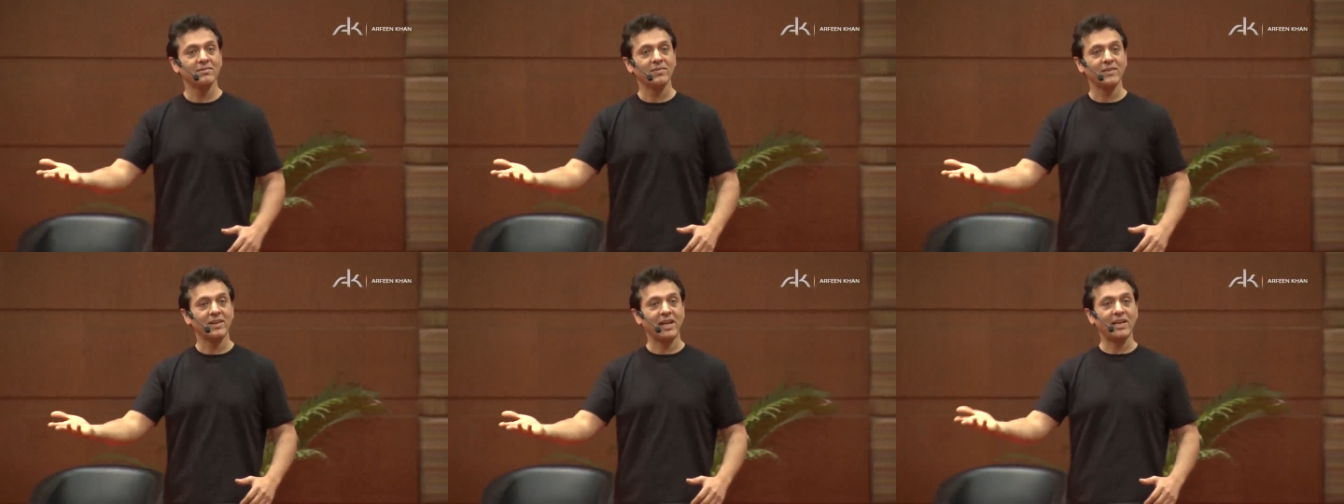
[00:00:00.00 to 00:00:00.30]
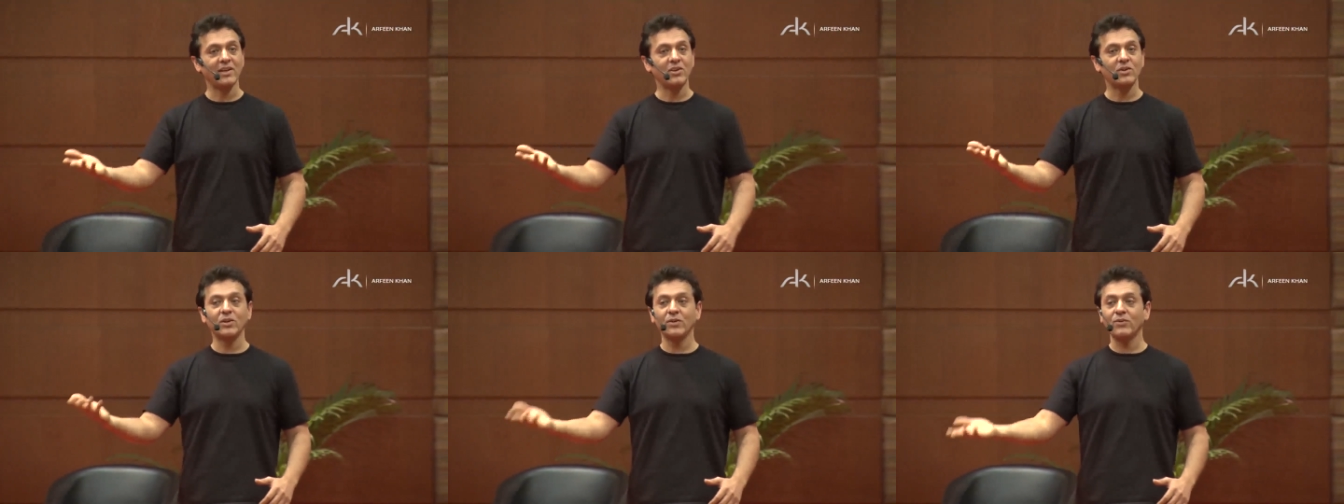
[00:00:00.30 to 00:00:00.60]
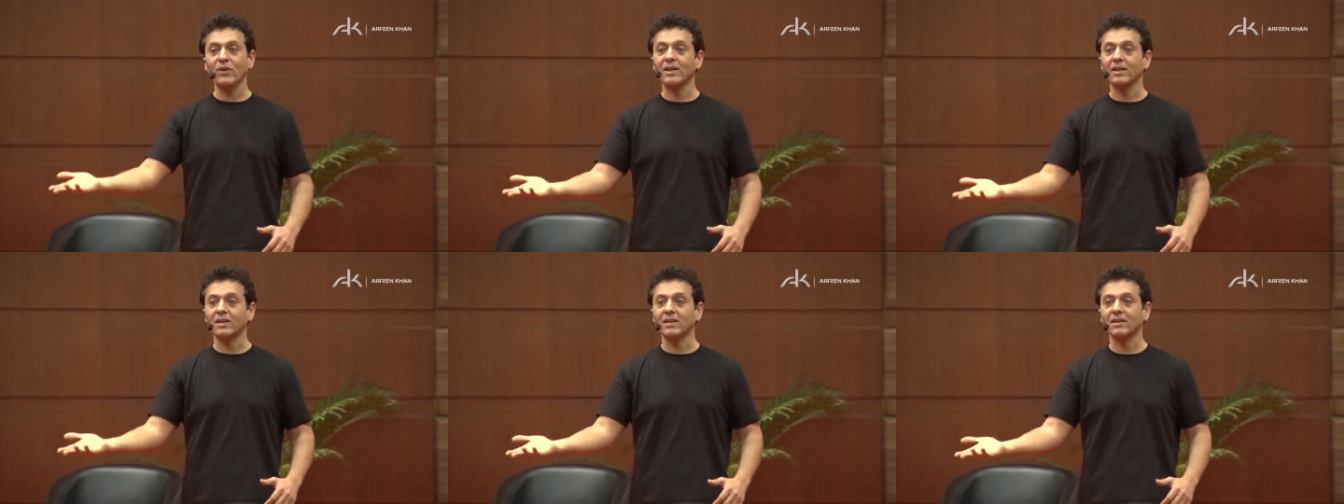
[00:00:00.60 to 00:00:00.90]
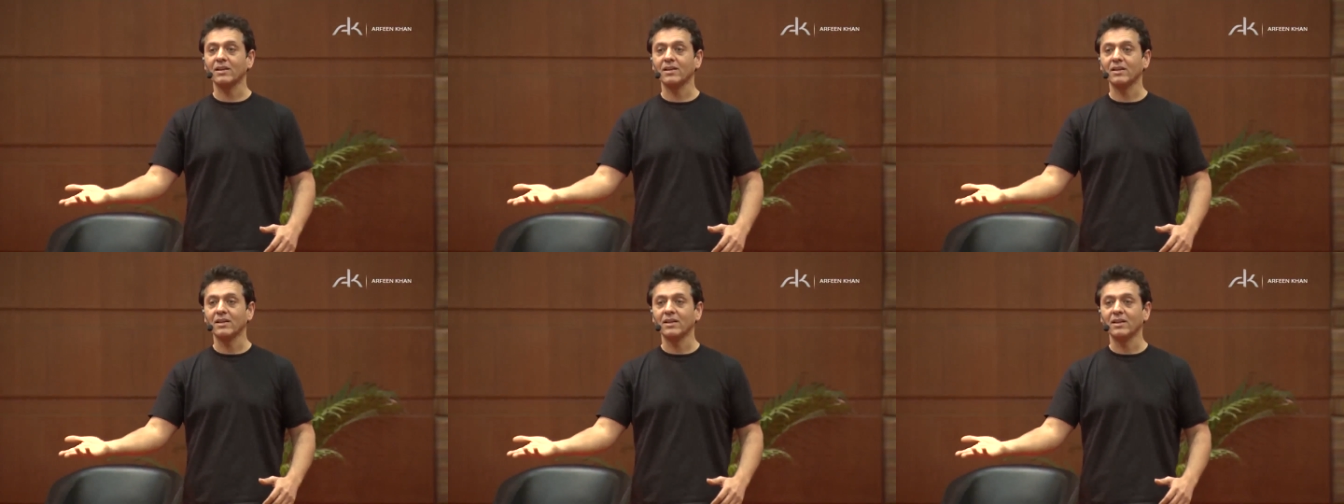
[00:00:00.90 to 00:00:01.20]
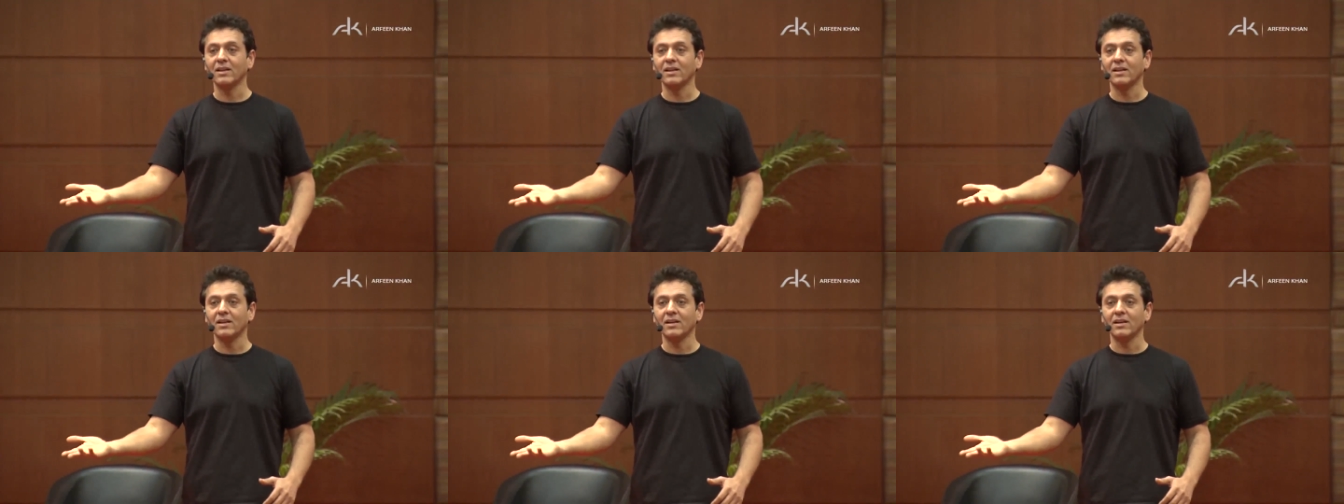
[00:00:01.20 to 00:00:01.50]
getting to defense.
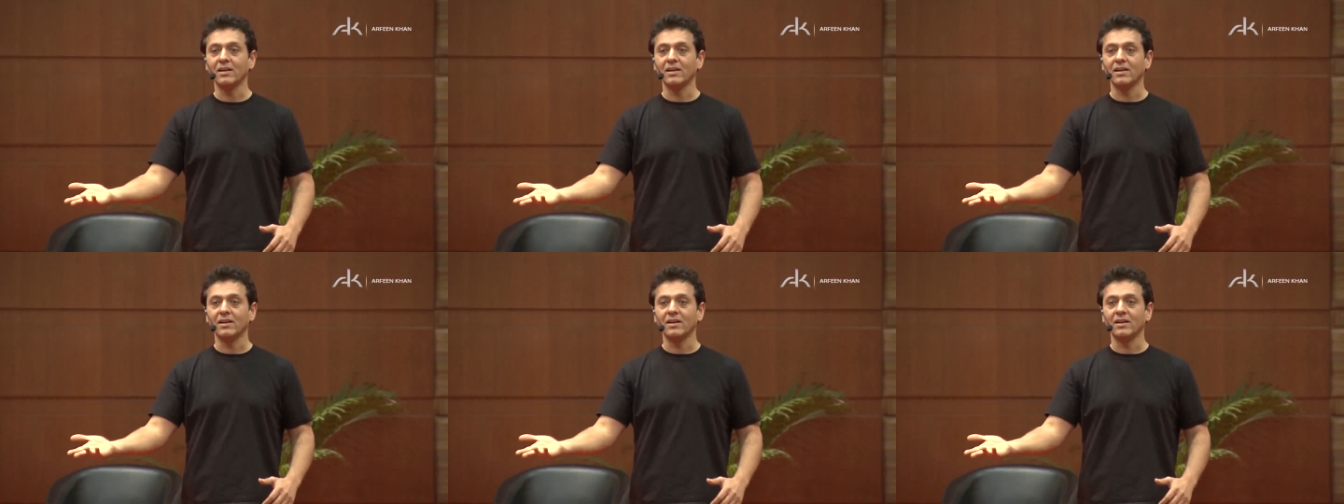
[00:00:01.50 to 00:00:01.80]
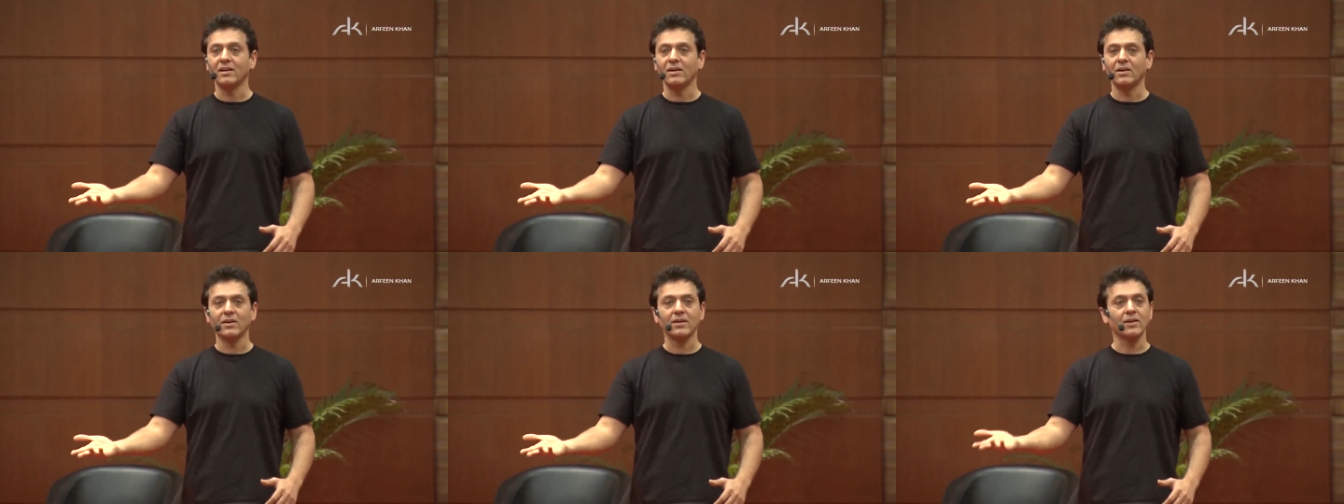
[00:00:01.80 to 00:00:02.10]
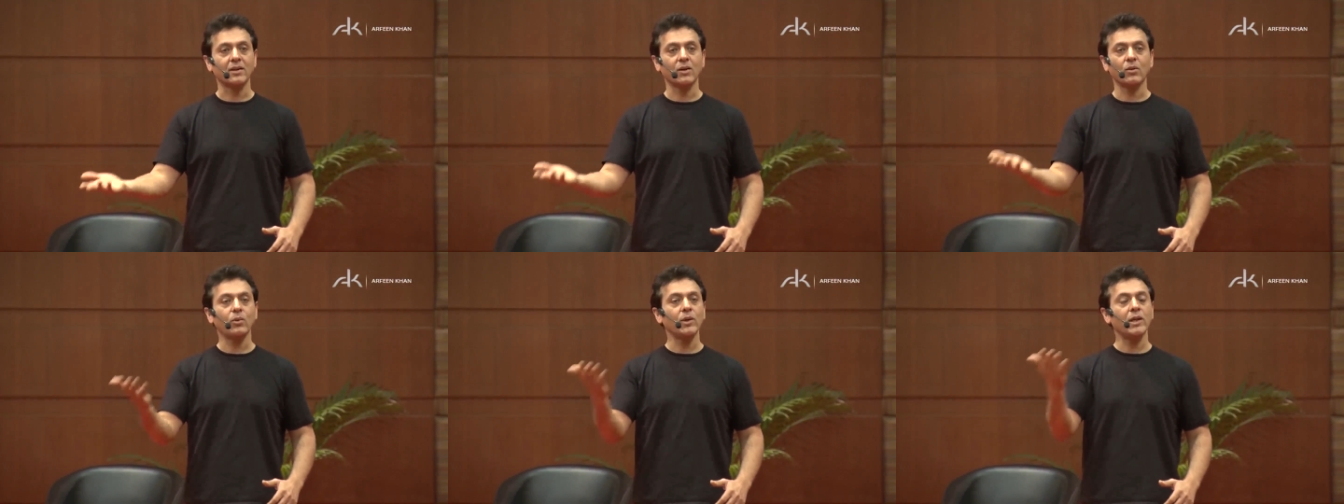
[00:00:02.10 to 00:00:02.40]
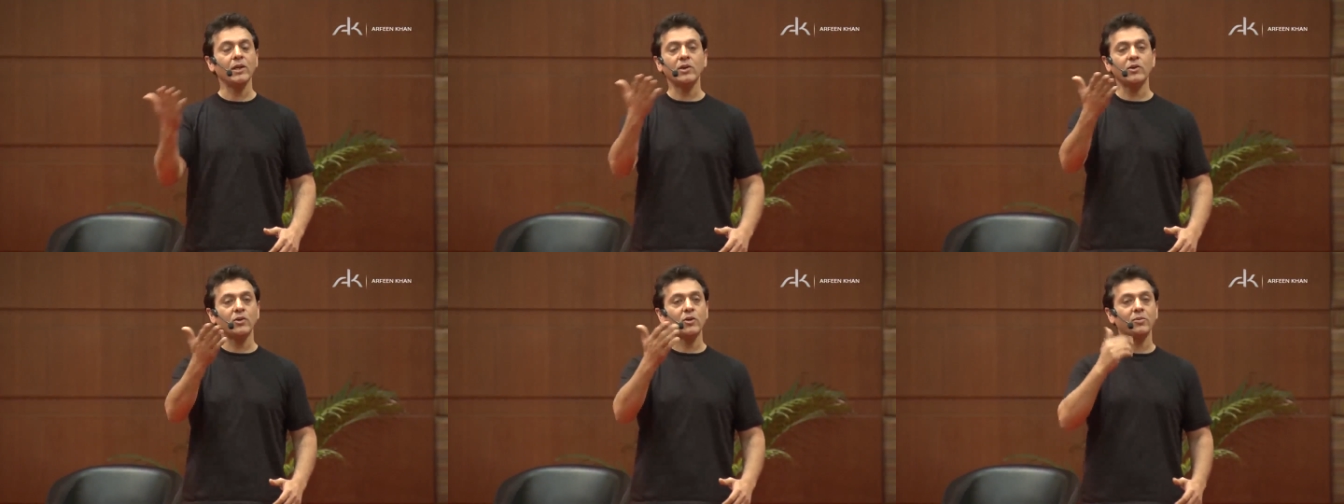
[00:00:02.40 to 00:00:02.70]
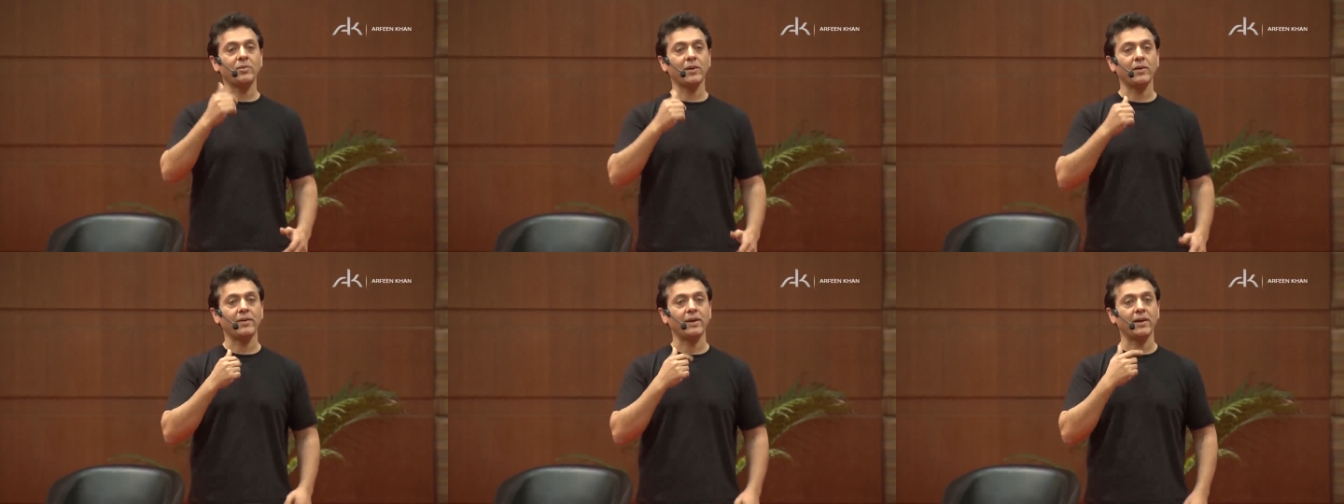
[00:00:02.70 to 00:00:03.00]
So what are you going to do about that?